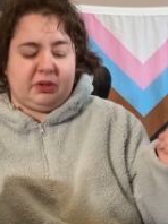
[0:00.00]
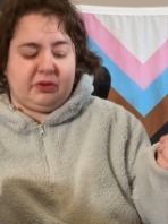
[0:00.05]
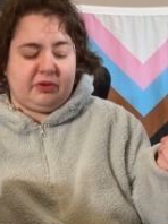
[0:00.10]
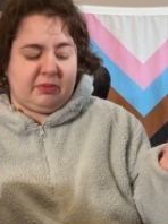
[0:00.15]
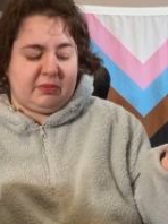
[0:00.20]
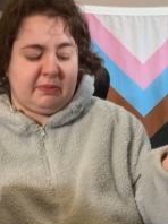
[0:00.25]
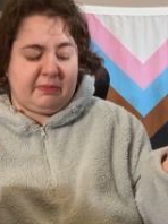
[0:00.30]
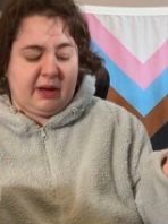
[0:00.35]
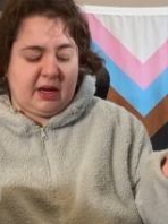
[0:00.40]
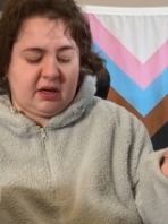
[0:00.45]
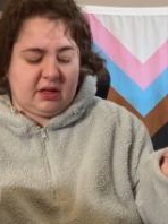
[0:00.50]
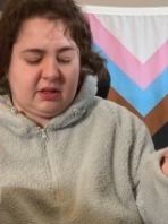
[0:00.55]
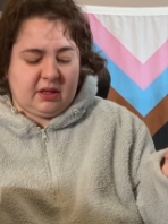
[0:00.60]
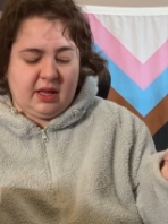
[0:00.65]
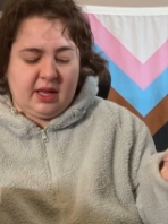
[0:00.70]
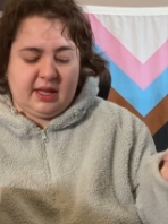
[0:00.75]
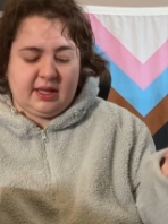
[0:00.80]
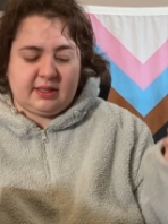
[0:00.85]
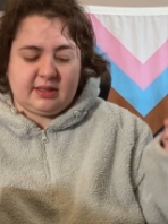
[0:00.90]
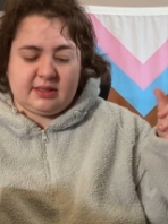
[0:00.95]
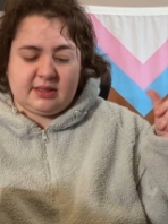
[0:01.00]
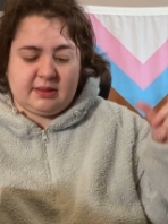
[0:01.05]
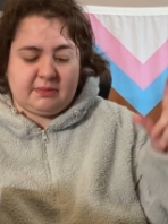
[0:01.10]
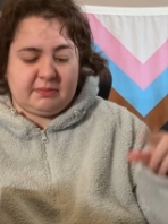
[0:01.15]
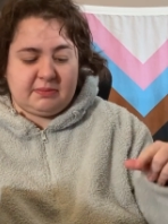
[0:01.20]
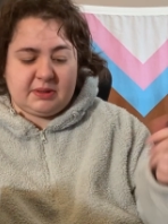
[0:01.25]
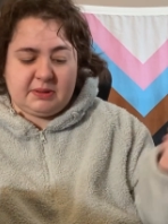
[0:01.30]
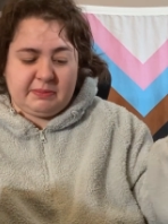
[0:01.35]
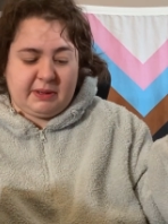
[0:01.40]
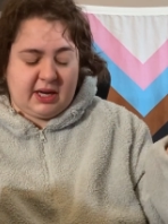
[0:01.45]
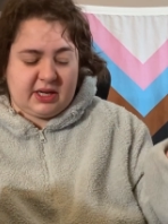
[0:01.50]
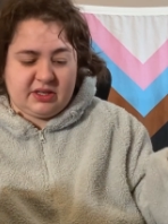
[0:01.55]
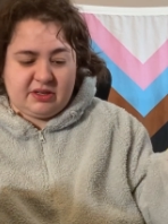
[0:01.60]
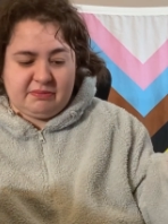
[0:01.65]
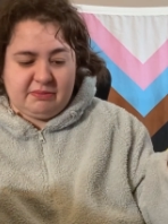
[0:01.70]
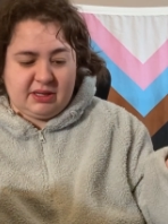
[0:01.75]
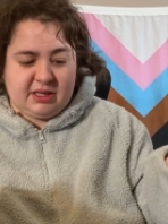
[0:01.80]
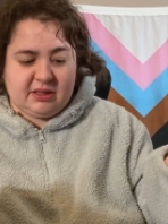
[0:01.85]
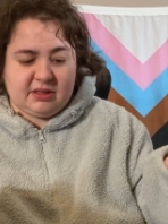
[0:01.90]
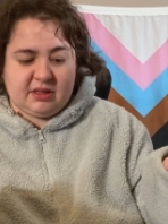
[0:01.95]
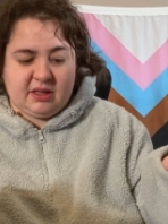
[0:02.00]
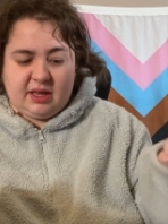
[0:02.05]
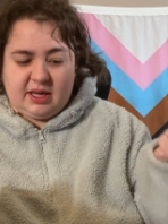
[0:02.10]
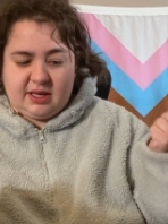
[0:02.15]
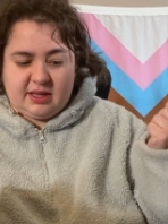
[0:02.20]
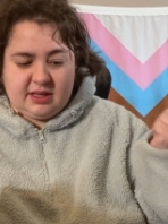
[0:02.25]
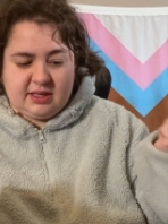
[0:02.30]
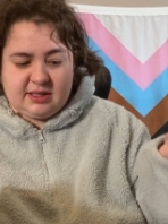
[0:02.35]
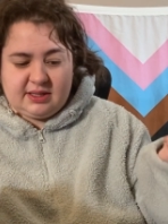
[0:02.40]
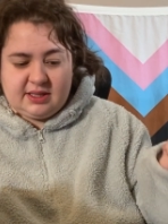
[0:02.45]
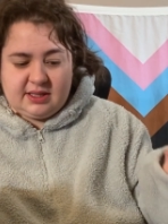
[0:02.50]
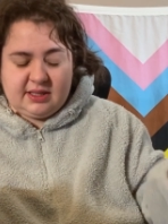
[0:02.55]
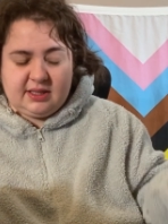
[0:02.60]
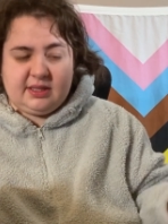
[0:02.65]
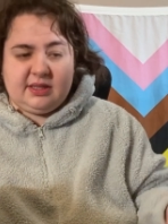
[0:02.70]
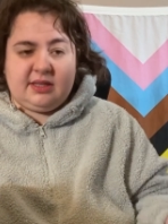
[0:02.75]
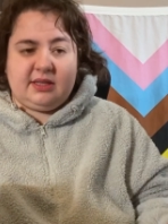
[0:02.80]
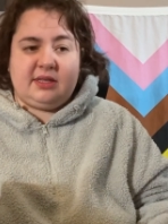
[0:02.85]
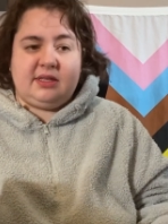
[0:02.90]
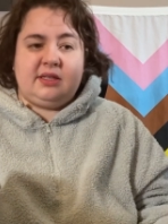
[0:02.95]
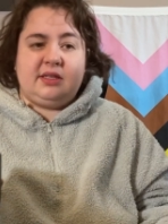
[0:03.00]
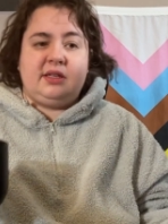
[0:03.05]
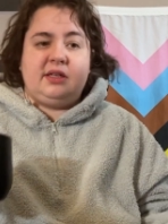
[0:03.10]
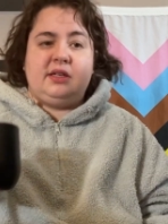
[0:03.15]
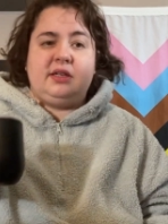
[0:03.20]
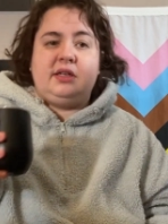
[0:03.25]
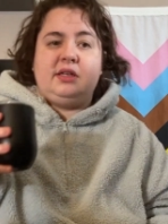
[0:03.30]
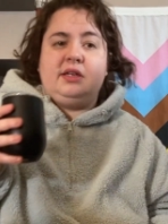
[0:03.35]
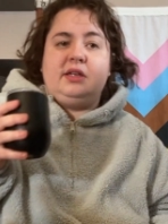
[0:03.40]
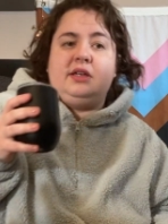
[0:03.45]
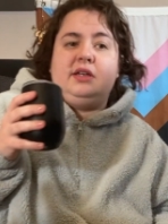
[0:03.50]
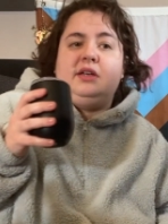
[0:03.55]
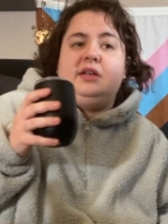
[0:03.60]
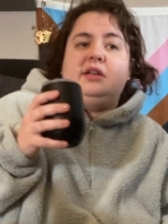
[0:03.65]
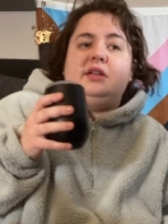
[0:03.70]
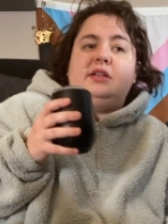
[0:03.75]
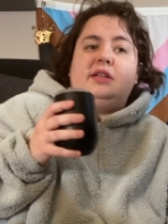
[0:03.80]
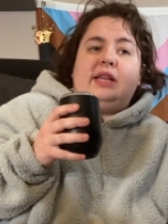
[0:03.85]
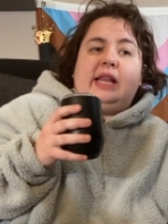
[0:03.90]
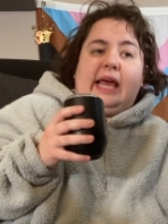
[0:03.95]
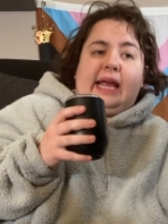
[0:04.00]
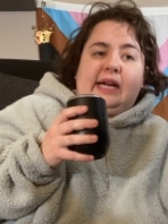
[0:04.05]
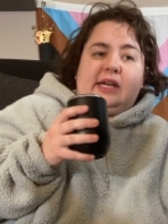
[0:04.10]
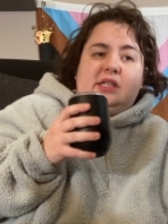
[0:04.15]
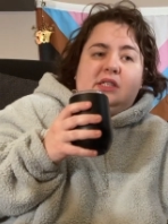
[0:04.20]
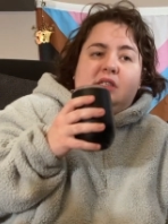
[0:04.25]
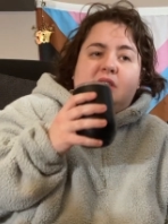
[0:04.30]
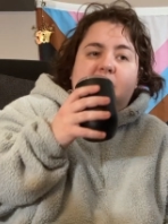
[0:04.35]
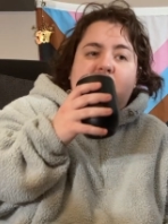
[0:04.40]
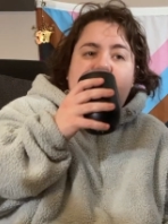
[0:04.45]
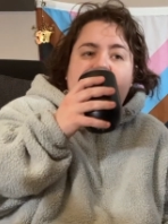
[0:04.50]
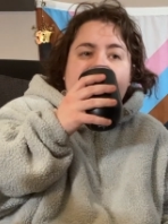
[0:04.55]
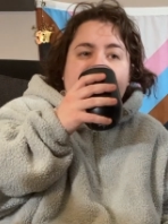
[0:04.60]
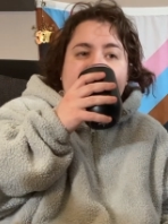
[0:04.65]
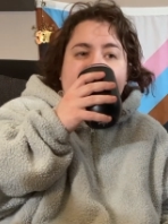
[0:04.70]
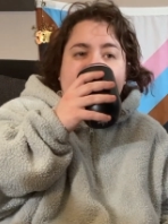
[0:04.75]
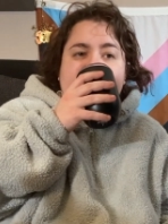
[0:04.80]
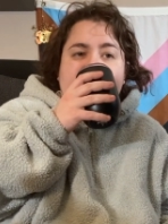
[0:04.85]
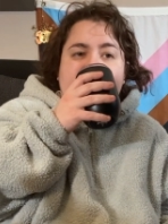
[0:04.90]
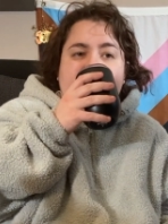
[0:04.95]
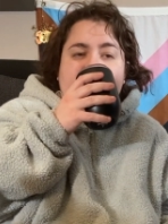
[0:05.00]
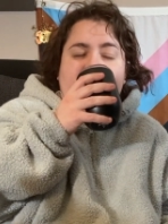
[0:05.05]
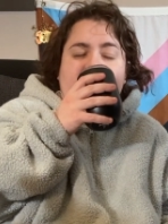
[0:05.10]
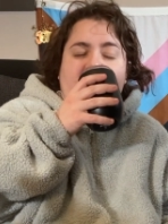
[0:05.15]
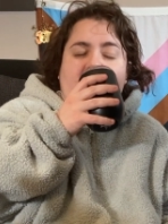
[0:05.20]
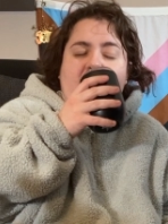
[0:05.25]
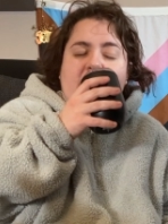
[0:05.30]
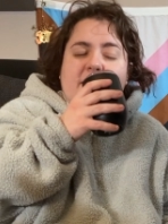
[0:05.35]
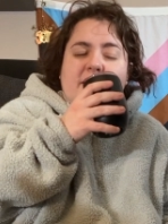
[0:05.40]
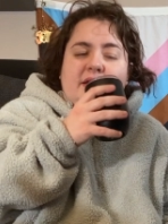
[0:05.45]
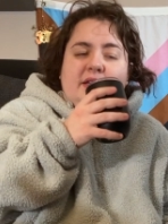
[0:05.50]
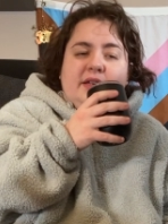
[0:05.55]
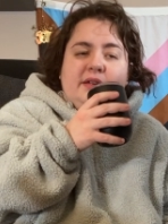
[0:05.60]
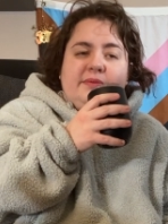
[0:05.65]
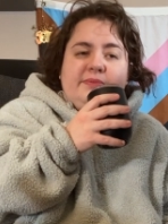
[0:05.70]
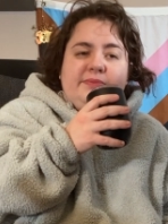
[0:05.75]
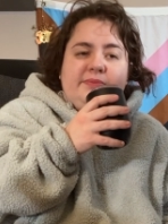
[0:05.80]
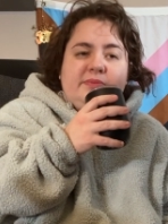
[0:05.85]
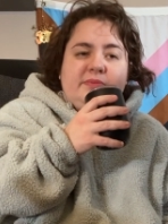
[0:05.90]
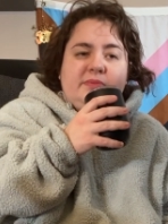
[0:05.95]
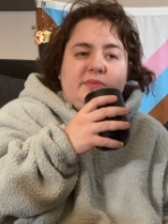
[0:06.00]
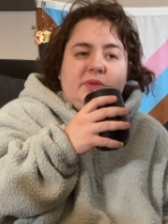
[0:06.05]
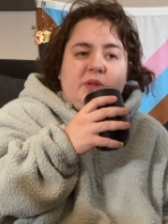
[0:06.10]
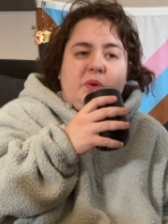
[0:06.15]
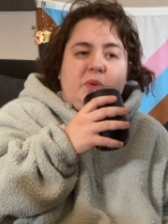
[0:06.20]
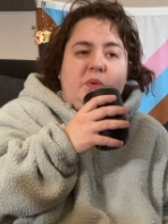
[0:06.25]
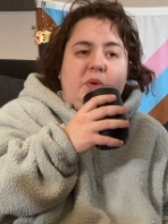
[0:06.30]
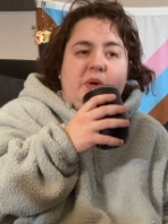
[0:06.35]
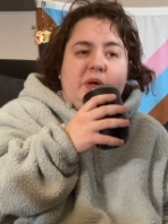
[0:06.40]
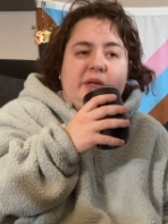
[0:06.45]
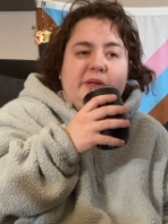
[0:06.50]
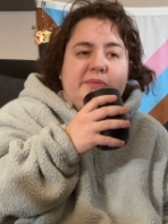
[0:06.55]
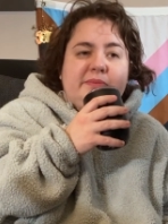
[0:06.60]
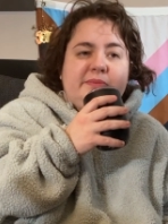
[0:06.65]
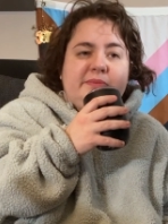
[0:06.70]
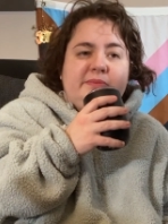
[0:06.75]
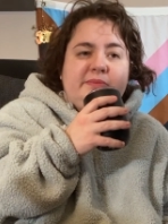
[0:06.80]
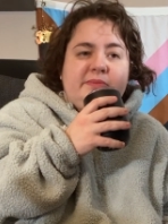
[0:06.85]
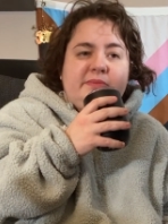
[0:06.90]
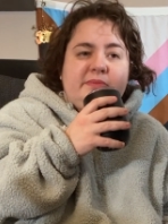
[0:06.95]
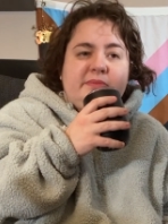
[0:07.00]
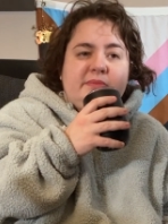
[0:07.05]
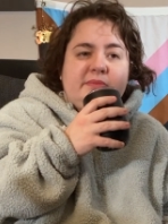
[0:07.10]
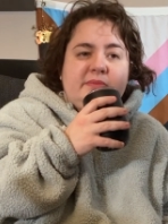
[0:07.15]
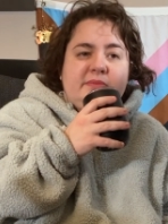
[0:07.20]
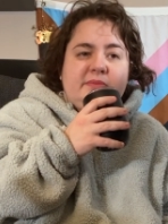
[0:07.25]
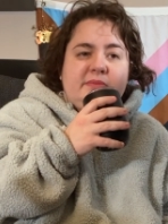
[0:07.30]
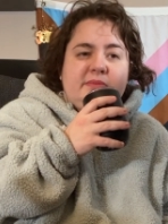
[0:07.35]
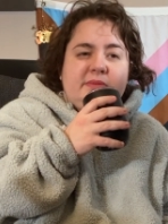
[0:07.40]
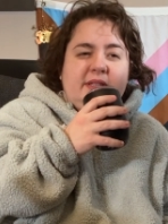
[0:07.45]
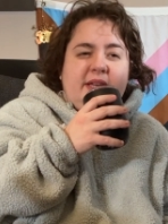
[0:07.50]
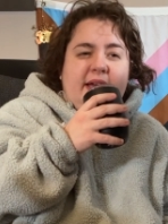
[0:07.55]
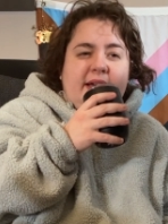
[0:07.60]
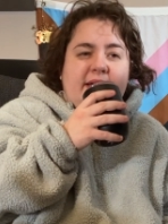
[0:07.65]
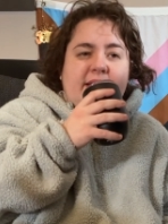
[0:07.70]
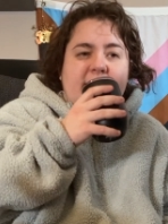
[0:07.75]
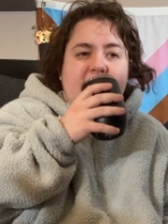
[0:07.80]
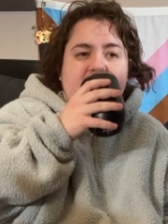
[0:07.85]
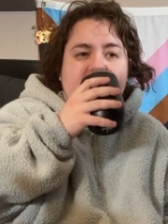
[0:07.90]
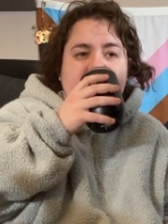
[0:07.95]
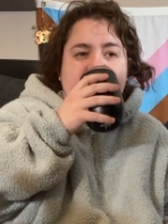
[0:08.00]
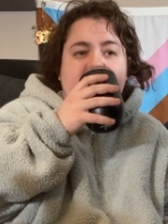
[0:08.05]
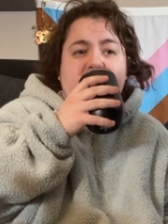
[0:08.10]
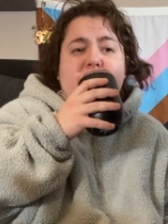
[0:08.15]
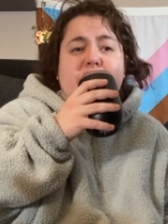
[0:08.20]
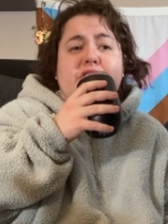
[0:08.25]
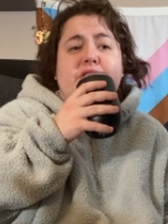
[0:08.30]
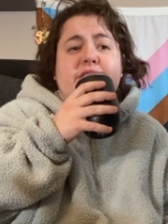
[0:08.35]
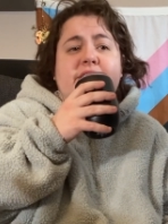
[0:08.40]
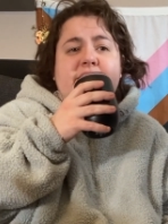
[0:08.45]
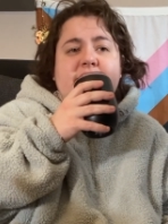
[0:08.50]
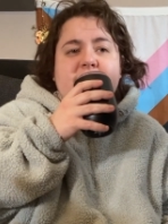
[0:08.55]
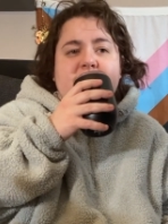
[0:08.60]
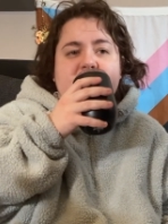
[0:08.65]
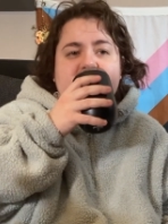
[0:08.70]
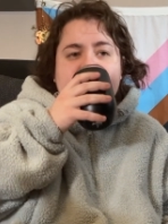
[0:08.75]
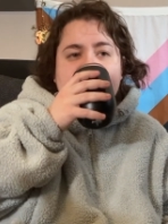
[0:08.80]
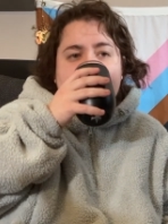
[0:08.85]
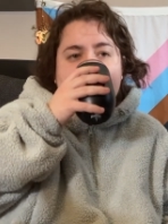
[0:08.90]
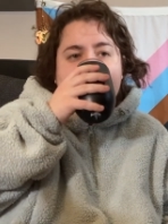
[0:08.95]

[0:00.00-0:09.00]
from a bottle and some splash of milk. Like this is layered, frothy, warm, decadent, luxurious.